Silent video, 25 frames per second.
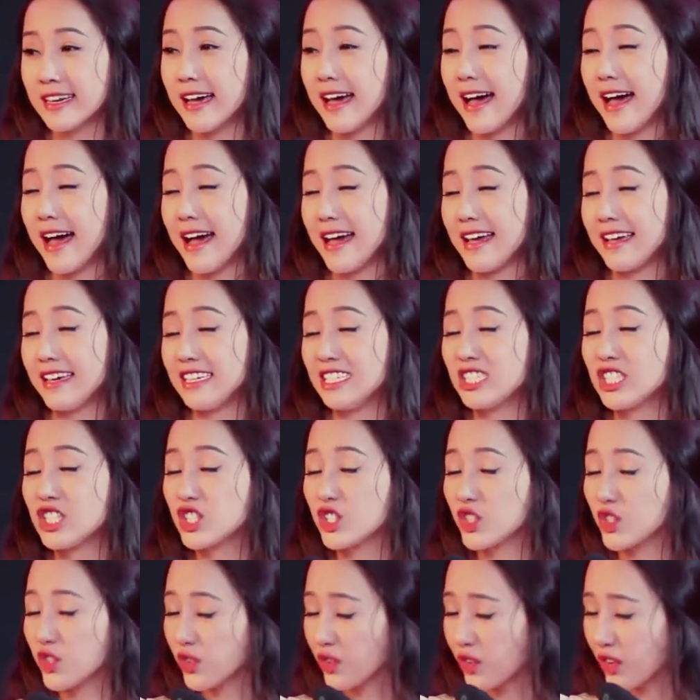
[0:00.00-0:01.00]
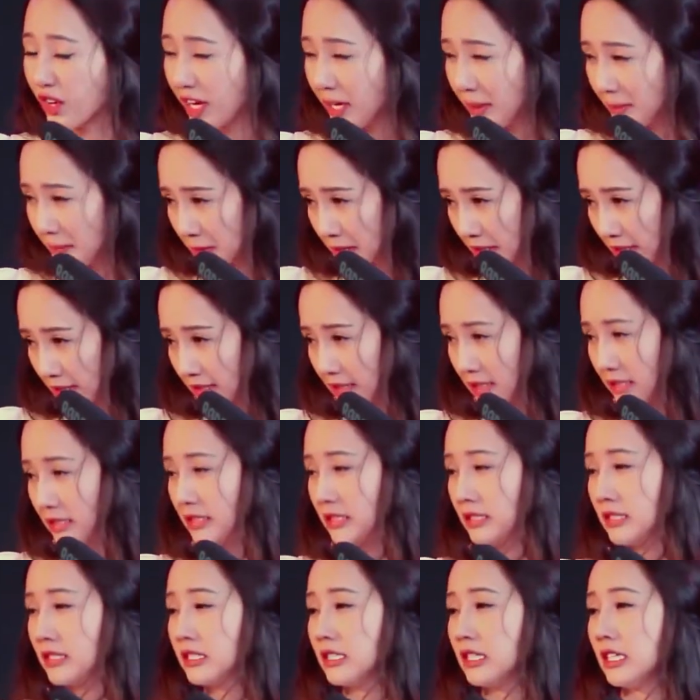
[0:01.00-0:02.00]
I screamed
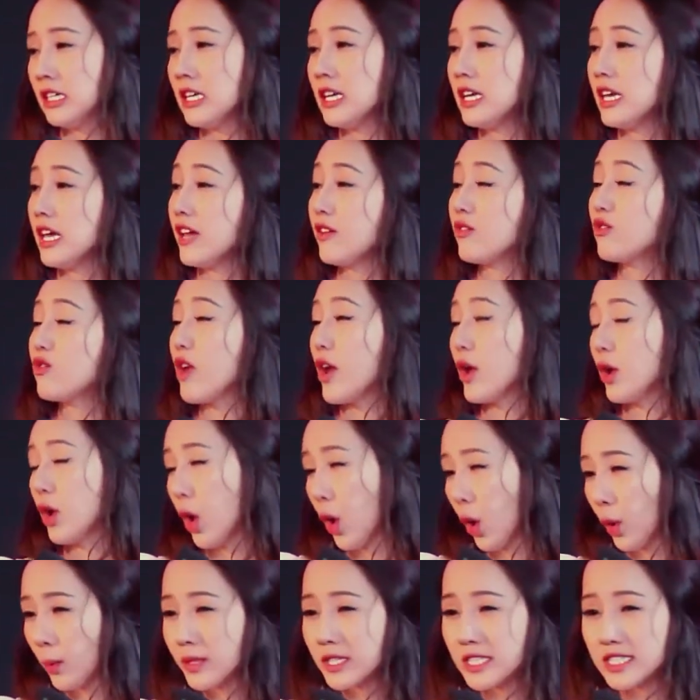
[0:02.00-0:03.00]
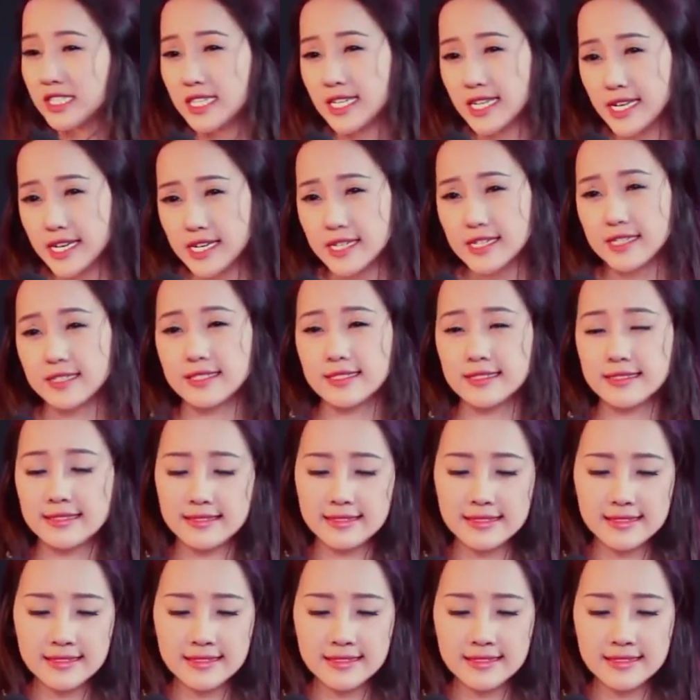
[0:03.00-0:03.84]
and ran home in tears.